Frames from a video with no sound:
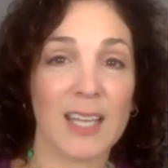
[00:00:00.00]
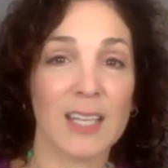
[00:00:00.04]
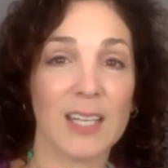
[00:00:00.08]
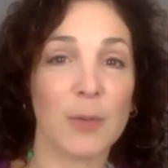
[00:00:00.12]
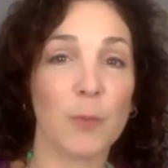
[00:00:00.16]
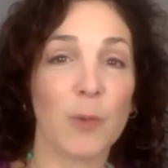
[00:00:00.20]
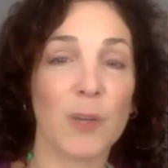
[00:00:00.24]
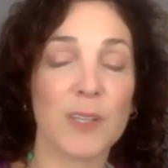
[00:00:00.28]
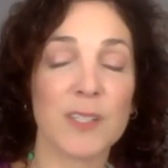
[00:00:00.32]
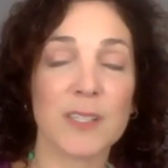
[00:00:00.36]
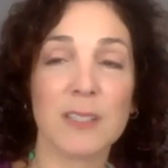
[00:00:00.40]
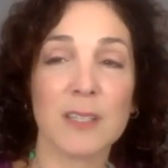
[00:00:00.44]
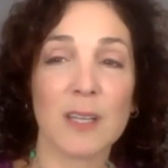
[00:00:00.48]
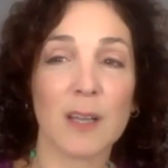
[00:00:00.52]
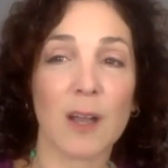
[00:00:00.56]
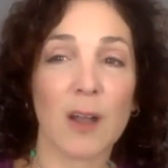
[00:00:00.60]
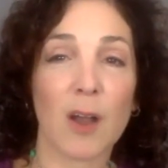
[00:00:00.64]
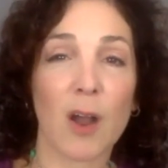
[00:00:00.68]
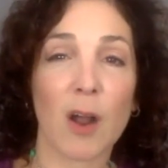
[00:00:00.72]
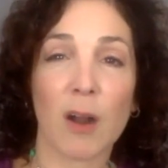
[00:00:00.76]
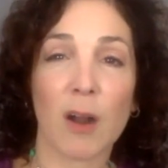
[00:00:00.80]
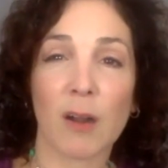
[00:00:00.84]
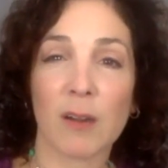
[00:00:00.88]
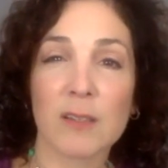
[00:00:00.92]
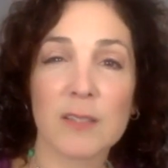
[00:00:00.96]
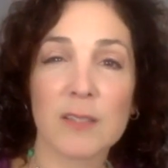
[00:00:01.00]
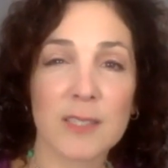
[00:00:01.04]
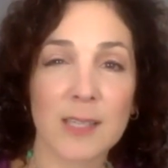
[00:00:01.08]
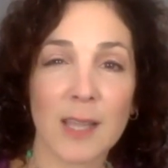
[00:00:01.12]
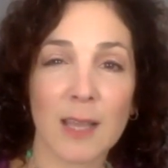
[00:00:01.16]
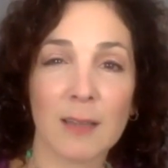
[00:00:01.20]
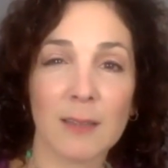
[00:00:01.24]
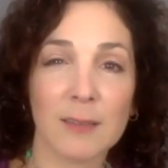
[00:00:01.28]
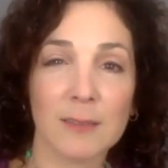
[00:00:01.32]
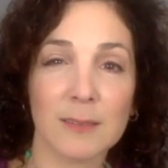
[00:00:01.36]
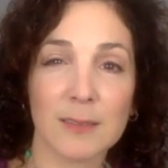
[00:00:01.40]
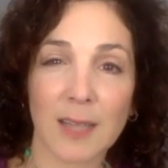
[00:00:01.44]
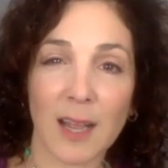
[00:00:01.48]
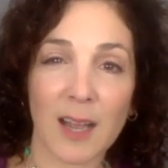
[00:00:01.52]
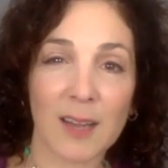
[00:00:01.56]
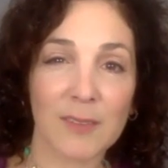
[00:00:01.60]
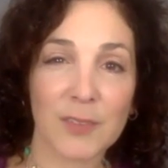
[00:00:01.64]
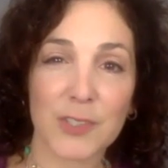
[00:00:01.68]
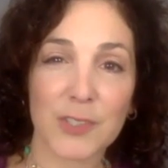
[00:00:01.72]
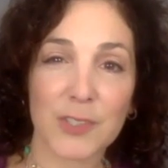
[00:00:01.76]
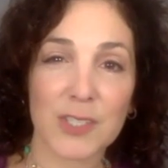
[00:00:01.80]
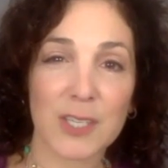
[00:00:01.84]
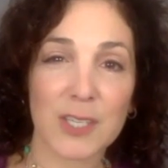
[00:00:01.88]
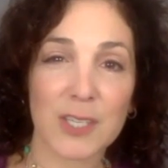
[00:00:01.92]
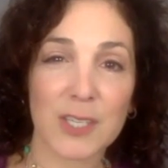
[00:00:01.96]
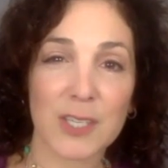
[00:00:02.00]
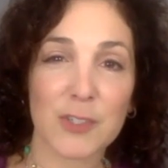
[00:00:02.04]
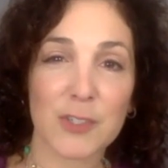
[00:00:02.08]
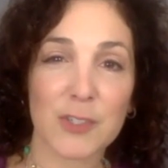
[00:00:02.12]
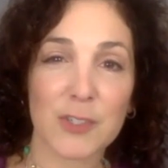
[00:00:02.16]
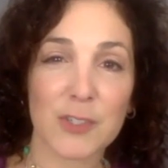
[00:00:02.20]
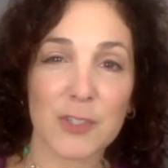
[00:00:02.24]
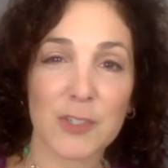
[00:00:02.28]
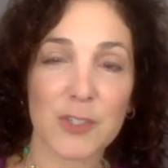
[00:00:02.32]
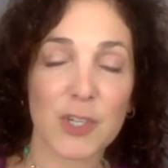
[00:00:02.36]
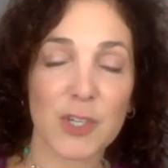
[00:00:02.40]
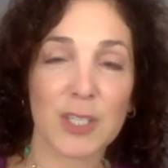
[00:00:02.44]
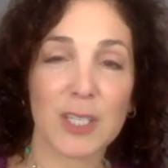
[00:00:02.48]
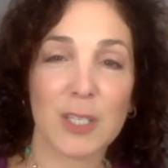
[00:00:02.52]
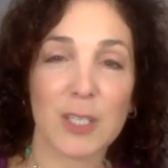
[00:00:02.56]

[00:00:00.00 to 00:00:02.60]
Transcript: And it wasn't a hard sell conversation.